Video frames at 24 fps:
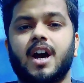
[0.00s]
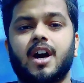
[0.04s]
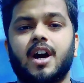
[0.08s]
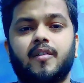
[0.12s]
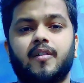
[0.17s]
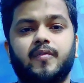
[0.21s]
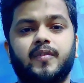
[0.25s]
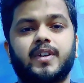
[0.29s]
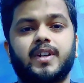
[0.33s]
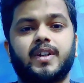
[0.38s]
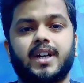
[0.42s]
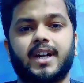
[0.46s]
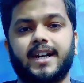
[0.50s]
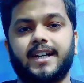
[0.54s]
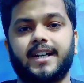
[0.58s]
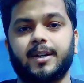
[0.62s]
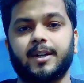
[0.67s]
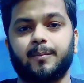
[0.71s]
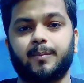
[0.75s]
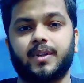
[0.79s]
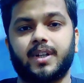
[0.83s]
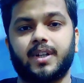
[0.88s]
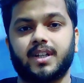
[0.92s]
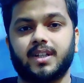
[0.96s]
After
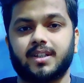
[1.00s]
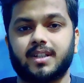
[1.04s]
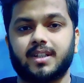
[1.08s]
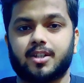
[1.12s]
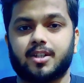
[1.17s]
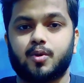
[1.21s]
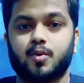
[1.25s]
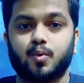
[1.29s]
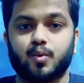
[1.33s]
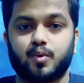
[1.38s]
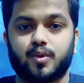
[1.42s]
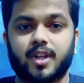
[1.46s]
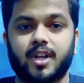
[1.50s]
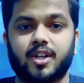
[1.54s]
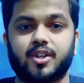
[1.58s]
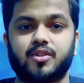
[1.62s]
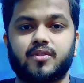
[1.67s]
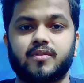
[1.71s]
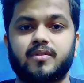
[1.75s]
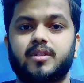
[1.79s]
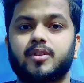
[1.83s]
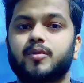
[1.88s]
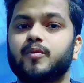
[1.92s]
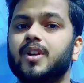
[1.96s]
attempting these 2
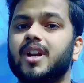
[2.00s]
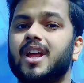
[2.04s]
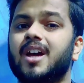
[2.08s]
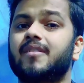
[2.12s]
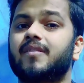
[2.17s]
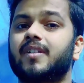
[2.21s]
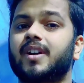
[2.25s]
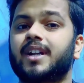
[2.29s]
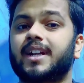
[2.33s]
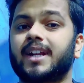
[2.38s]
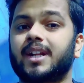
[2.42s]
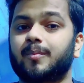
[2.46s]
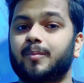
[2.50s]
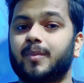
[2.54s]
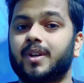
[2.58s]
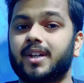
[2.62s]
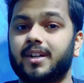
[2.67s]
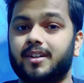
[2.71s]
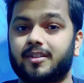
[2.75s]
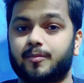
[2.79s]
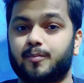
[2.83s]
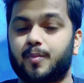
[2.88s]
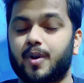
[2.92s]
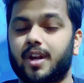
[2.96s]
sections you will have a 10
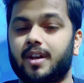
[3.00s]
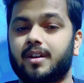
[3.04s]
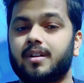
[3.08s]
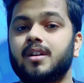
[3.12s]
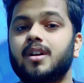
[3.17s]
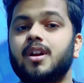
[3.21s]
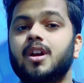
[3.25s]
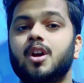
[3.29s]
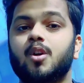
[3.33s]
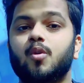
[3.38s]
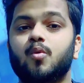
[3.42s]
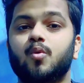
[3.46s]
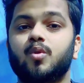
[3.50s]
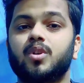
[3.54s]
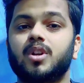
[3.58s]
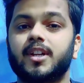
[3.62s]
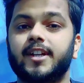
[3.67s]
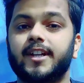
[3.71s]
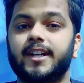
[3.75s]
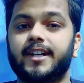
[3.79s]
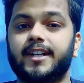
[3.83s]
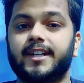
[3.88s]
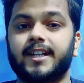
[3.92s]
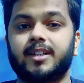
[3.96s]
minutes break,
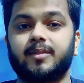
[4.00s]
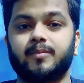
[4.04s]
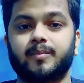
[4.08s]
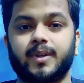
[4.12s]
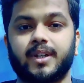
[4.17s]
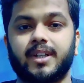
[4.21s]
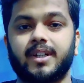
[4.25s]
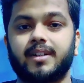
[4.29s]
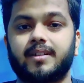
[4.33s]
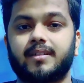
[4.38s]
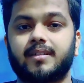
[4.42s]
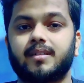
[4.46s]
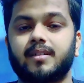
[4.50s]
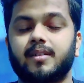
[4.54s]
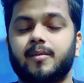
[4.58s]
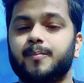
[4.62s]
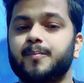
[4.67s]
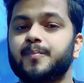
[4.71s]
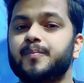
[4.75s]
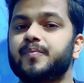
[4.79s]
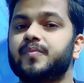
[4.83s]
only 10 minutes.